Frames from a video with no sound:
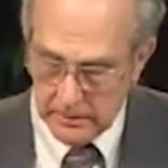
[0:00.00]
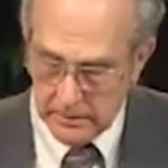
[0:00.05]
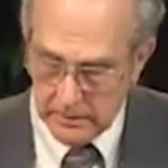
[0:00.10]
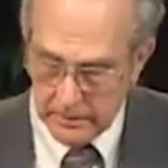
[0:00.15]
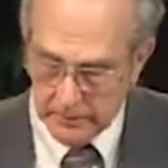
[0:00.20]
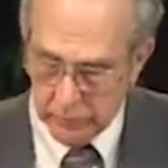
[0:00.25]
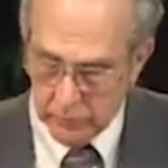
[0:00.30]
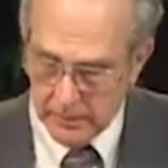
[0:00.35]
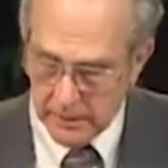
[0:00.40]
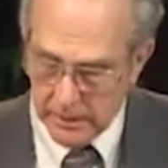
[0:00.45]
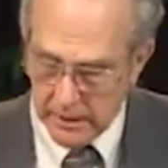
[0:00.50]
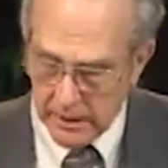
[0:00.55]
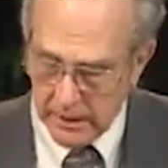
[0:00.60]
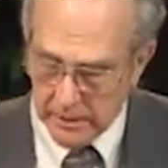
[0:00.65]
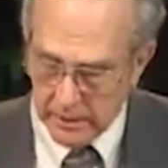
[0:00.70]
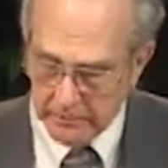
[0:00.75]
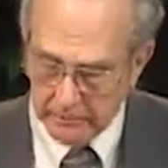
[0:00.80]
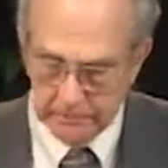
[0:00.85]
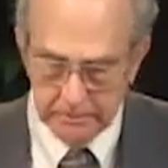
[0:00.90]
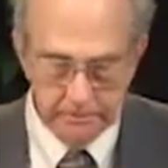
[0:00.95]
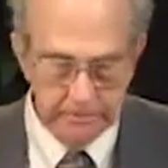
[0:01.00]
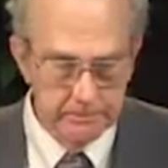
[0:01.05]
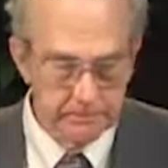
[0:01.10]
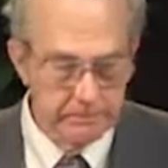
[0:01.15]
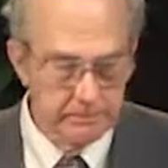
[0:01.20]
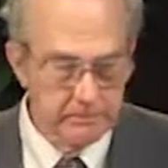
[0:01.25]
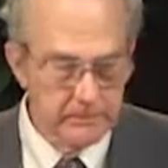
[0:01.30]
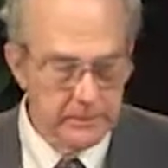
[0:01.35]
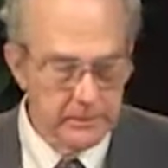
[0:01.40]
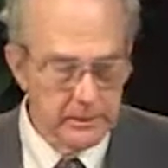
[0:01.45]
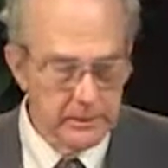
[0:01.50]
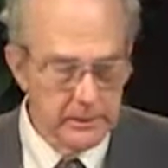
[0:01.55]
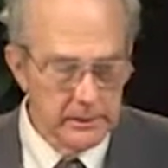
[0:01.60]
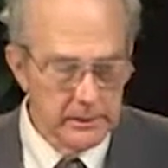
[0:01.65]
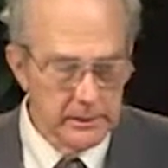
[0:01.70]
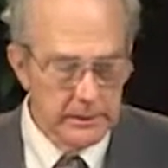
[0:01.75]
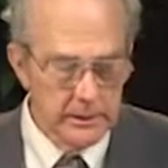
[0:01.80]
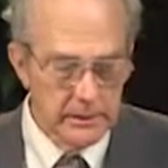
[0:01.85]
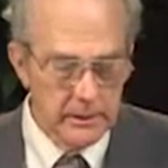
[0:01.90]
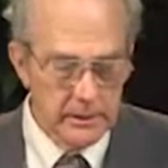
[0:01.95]
Let's begin.
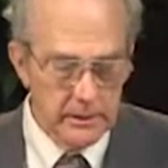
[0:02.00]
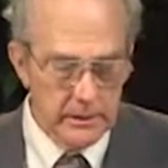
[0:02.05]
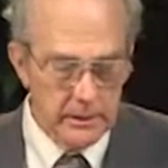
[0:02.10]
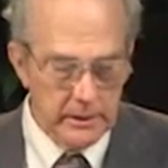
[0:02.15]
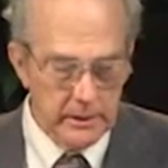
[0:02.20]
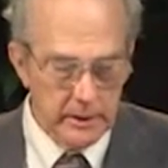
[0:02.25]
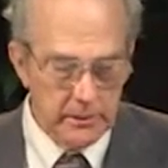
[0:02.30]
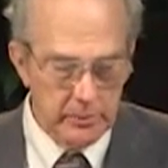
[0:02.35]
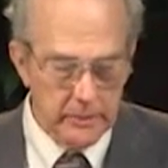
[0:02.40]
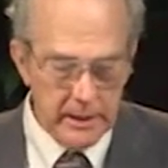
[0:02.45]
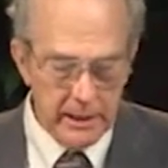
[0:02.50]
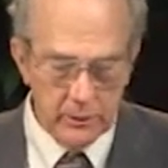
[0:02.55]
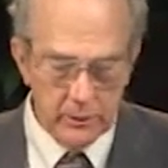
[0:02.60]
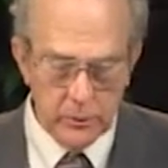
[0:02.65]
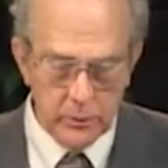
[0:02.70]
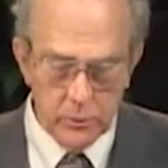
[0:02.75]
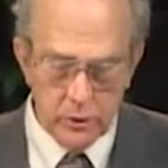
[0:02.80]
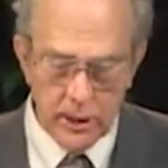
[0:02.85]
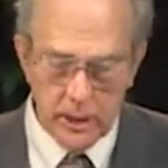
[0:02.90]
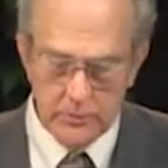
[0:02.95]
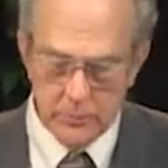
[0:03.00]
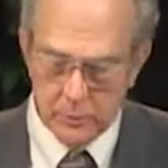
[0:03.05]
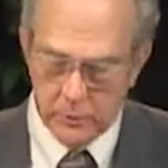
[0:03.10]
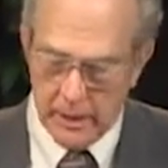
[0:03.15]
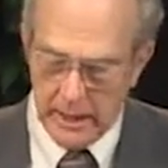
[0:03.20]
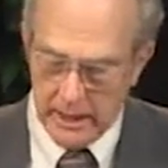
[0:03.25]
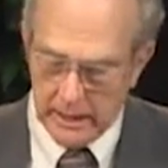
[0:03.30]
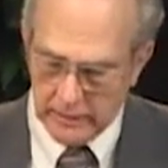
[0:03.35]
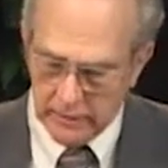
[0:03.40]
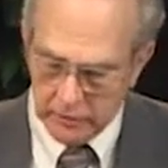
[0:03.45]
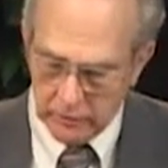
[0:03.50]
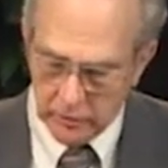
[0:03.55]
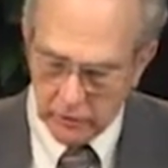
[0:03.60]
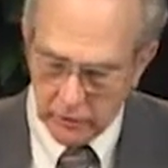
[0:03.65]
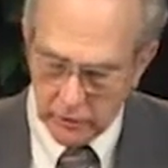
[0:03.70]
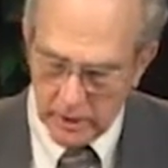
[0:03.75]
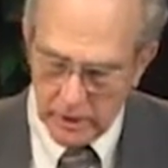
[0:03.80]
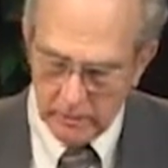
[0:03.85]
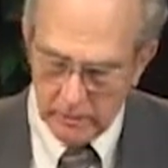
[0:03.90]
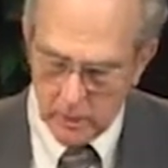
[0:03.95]
In Matthew chapter 9, this
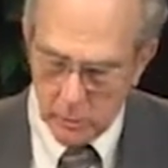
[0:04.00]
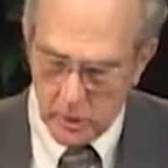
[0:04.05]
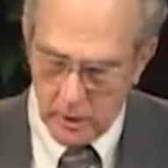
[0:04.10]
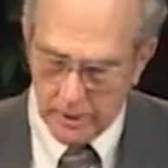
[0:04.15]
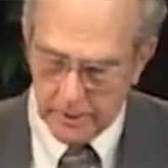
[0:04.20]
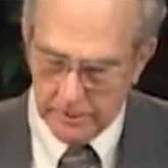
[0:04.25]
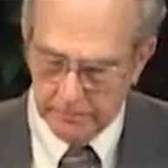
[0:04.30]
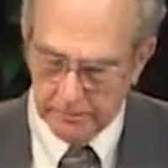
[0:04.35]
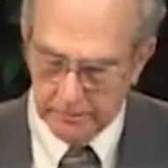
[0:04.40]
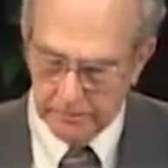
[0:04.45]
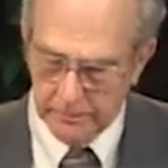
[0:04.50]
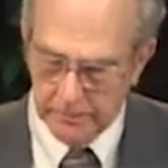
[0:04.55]
is number one.